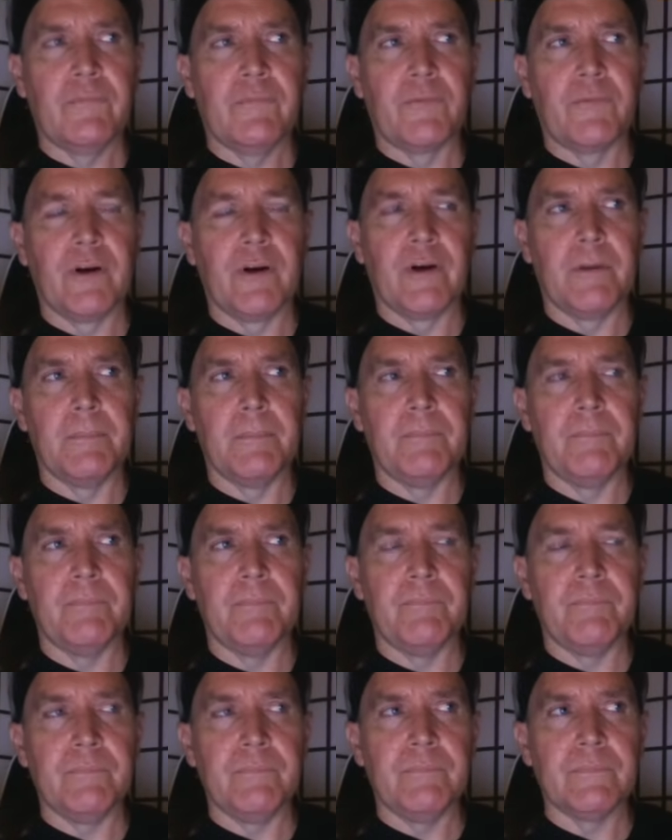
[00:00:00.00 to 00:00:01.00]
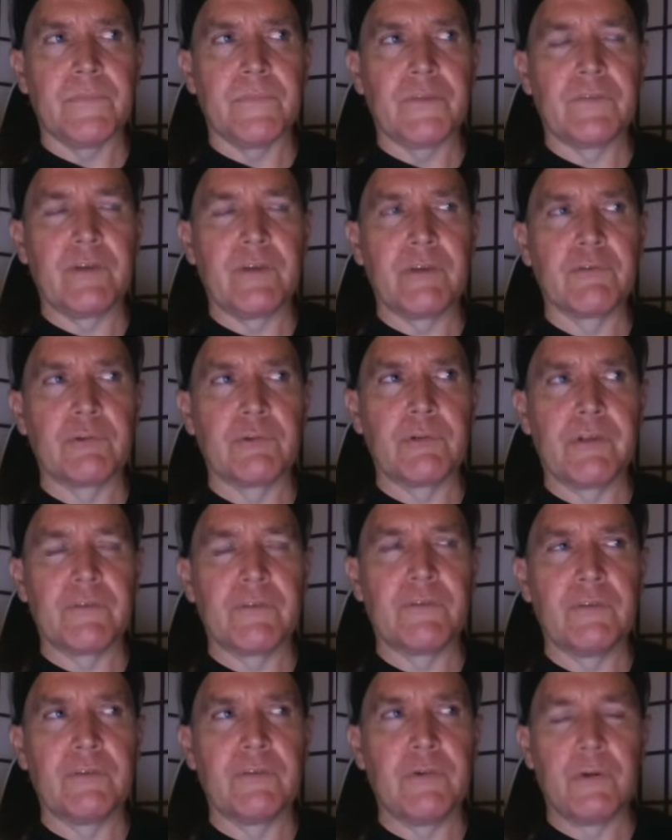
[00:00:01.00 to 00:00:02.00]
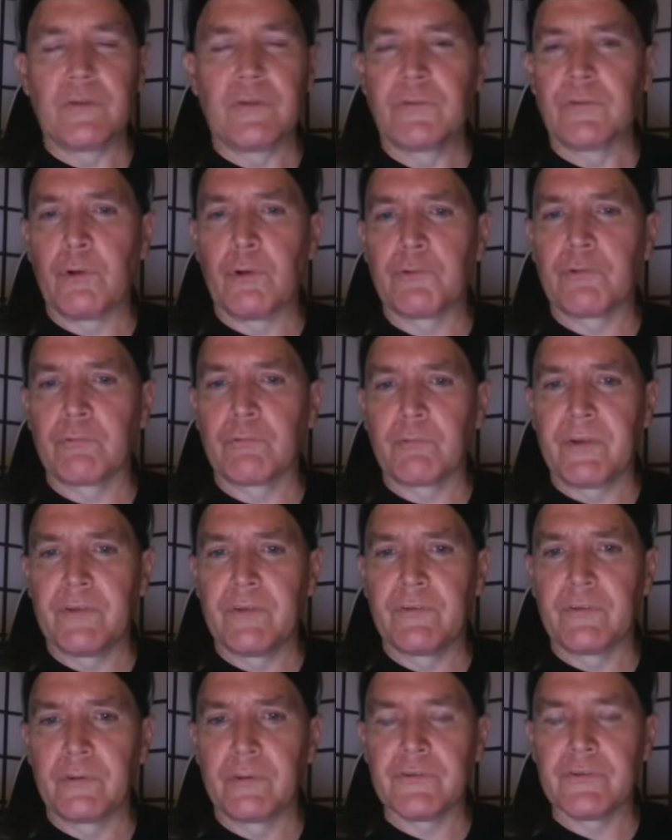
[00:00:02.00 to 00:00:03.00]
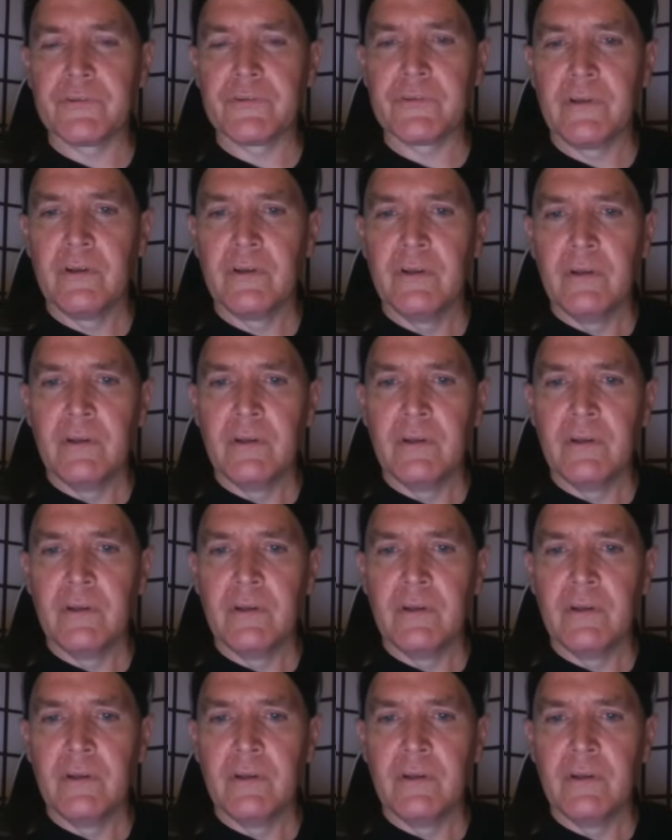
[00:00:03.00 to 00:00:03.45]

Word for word: from the Central Institute of Social Research.